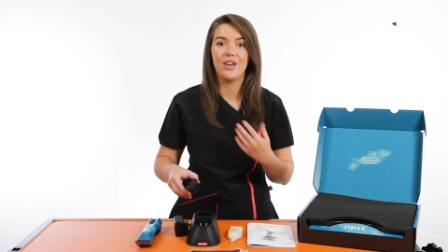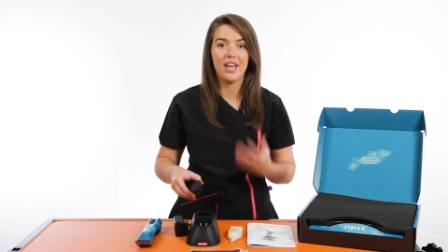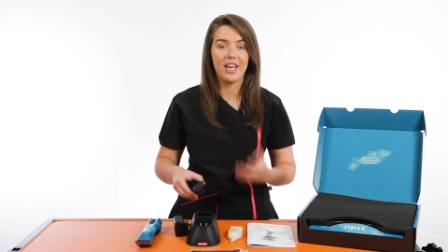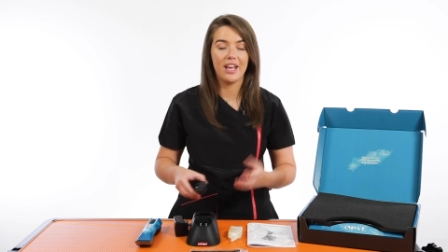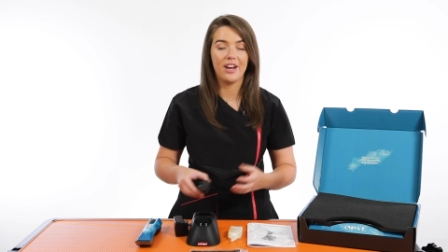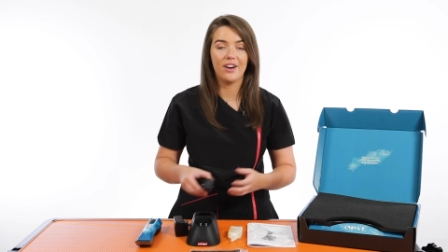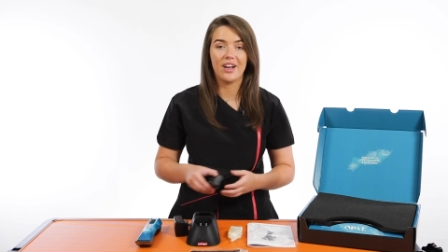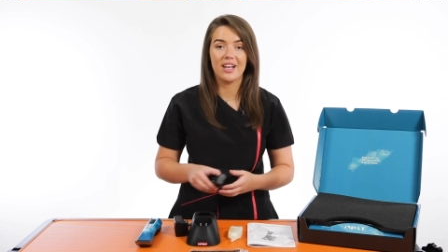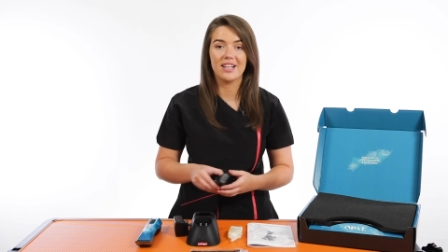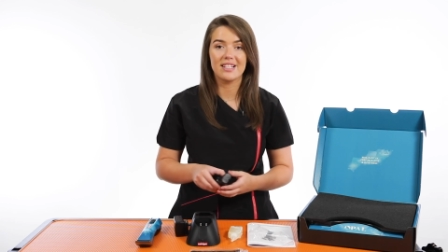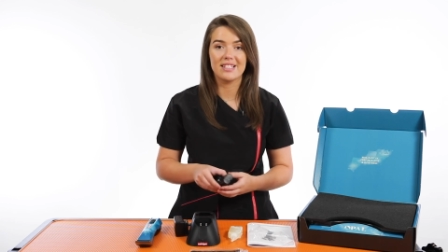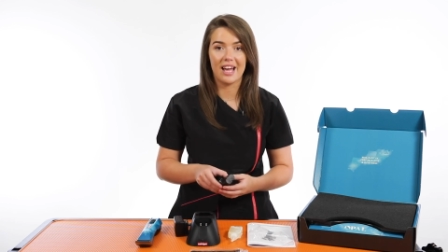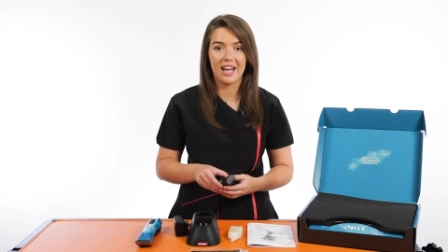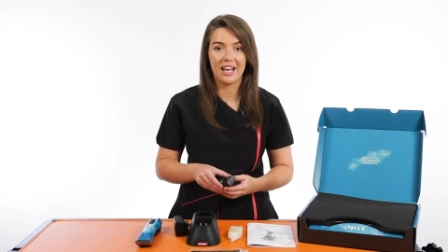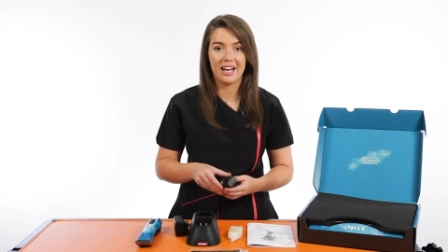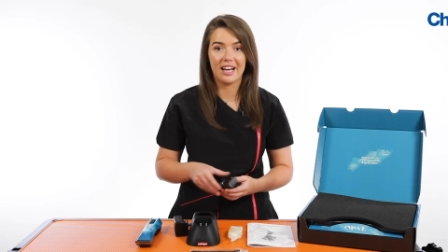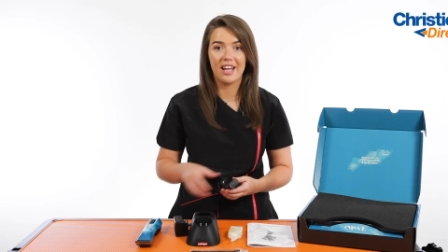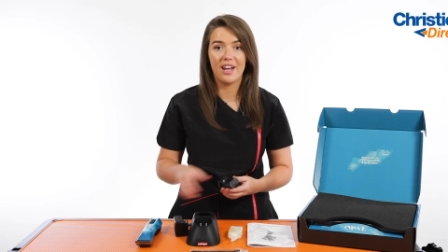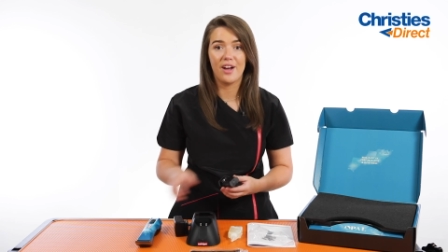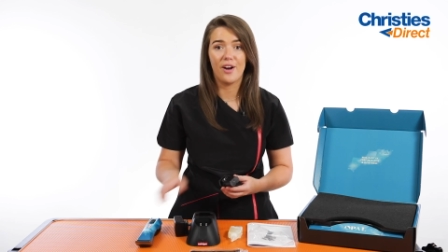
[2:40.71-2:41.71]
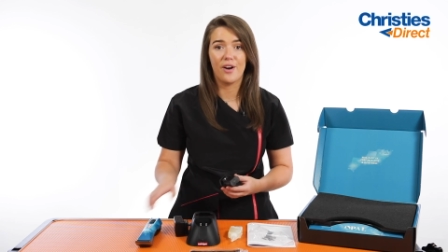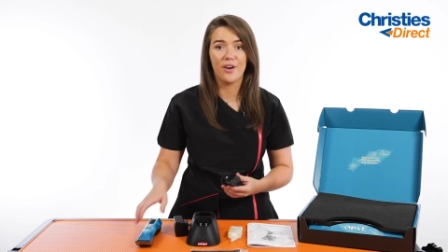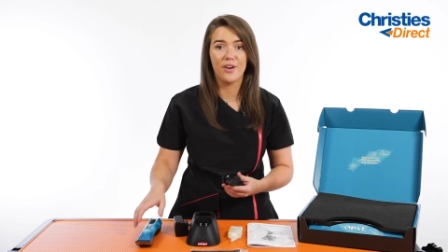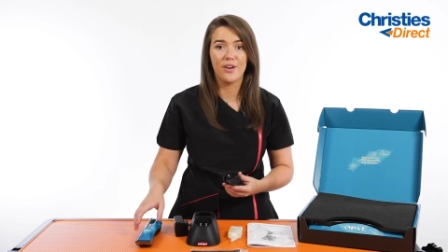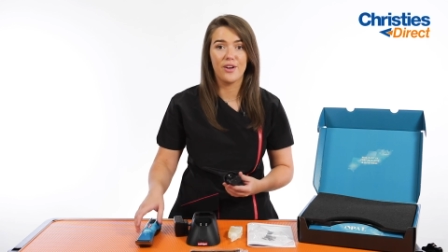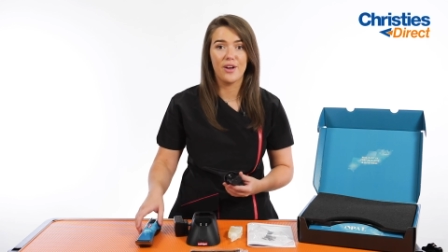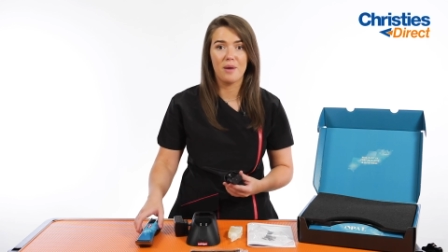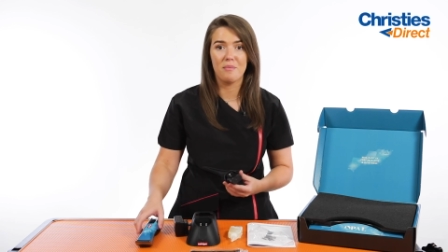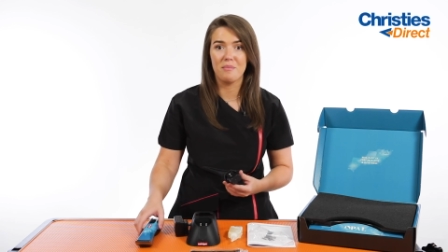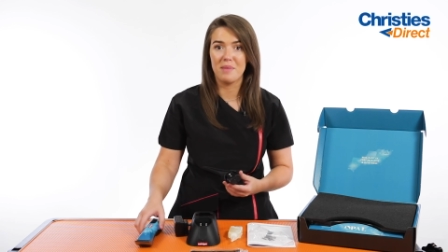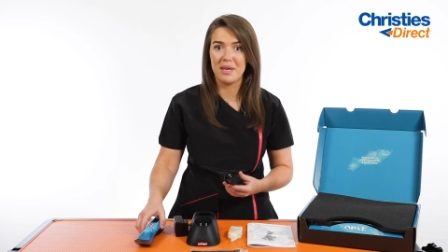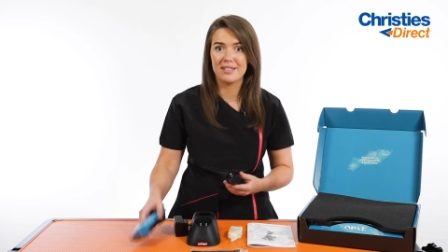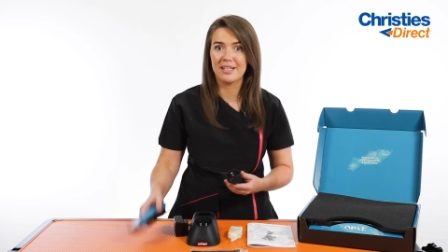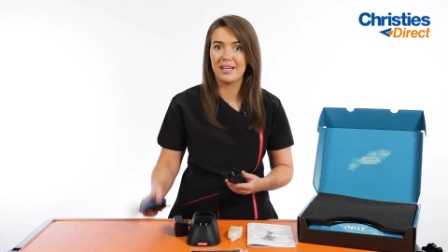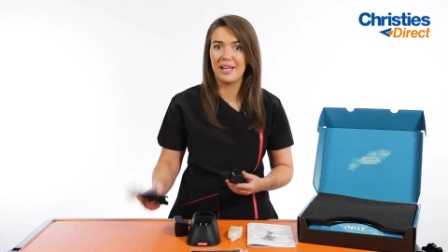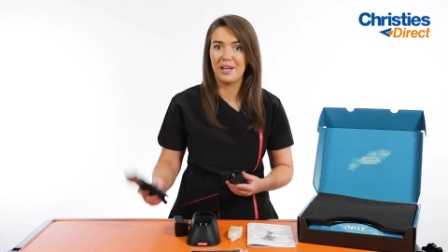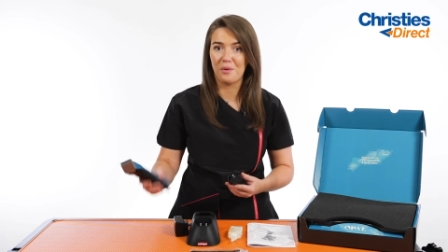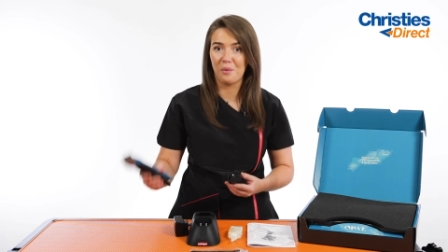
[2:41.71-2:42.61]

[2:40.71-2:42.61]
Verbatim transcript: hear exactly how amazingly